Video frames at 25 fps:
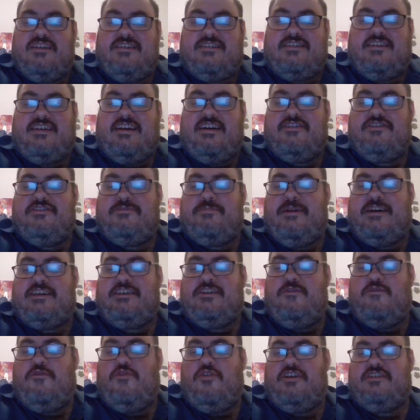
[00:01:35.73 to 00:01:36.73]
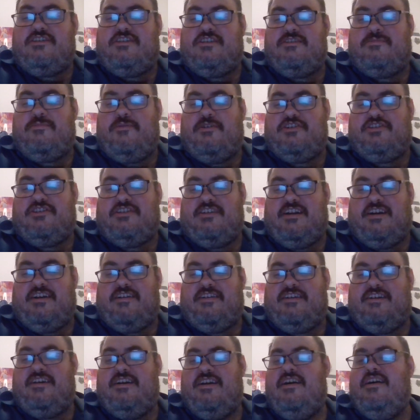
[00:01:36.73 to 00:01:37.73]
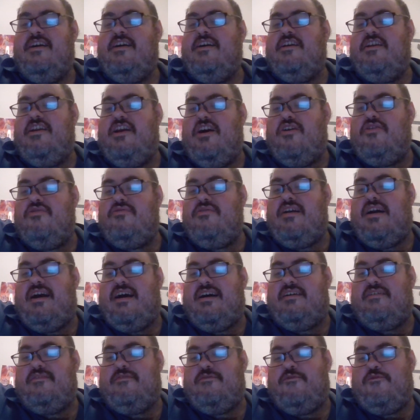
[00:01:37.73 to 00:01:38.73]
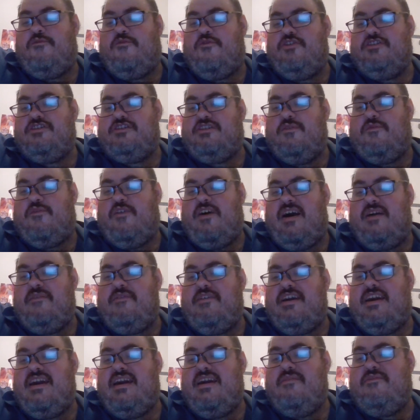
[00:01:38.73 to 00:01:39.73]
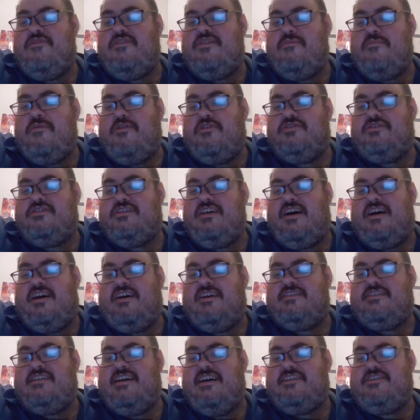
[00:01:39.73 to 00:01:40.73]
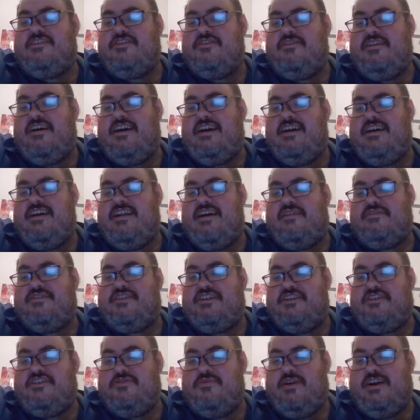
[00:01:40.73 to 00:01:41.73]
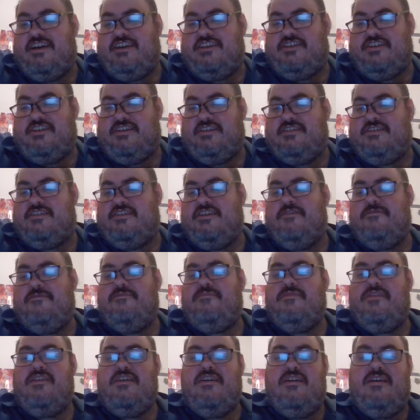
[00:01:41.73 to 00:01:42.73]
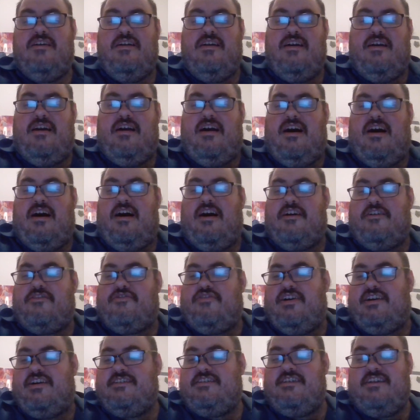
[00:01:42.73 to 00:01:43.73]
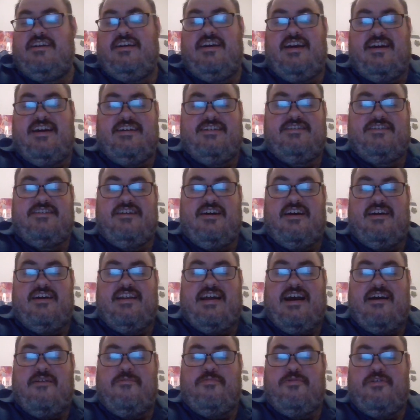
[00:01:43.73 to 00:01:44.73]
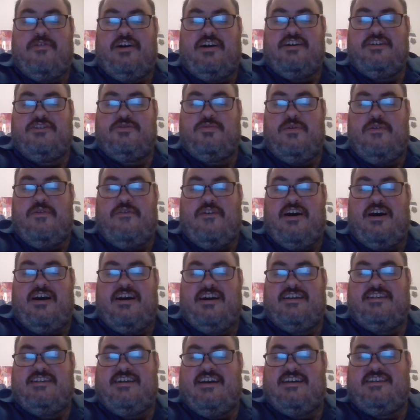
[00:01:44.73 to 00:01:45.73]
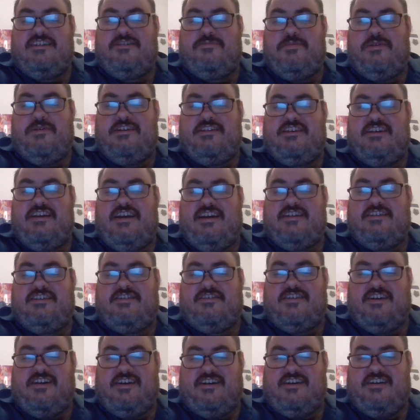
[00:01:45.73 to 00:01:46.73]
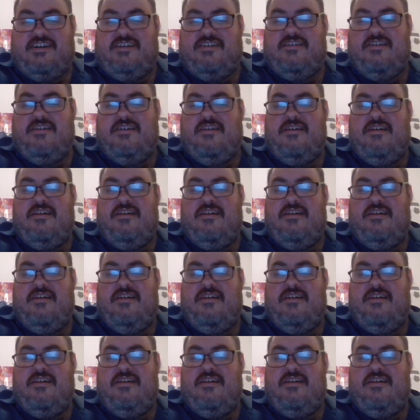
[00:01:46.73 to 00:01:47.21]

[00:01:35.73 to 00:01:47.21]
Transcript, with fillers: skilled special forces mercenary, known uh, for surviving even the most uh, desolate of situations, uh, Creasy is uh, now plunged with uh, intense PTSD,